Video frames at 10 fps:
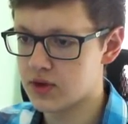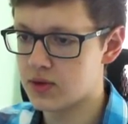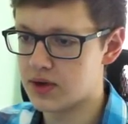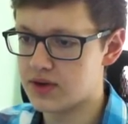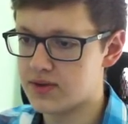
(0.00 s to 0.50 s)

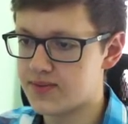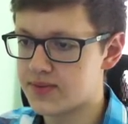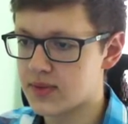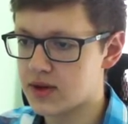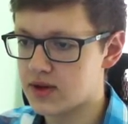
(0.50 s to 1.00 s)
Great.
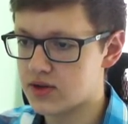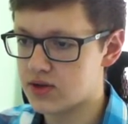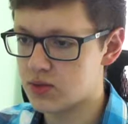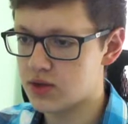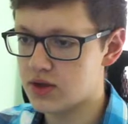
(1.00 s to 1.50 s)

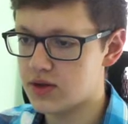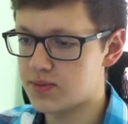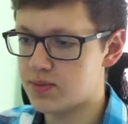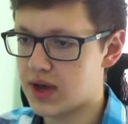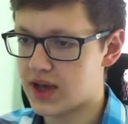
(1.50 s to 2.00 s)
So we're gonna
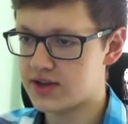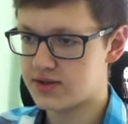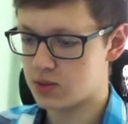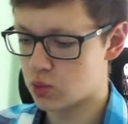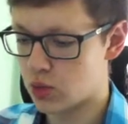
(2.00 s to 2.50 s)

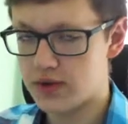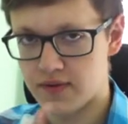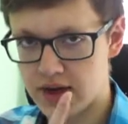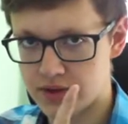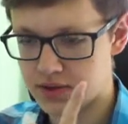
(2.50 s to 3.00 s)
pass one
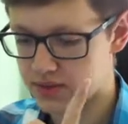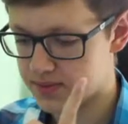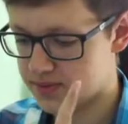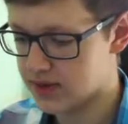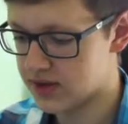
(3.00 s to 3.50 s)
value
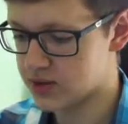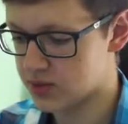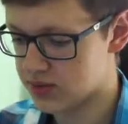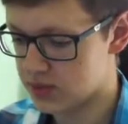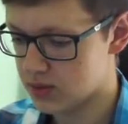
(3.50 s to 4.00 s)
in this
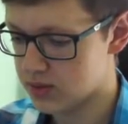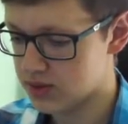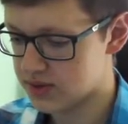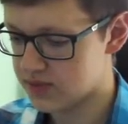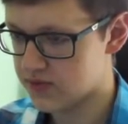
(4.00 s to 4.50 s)
one. We'll
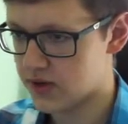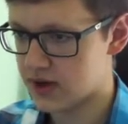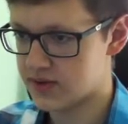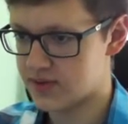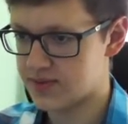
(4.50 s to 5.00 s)
put
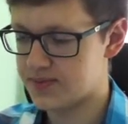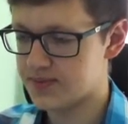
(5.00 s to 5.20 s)
5.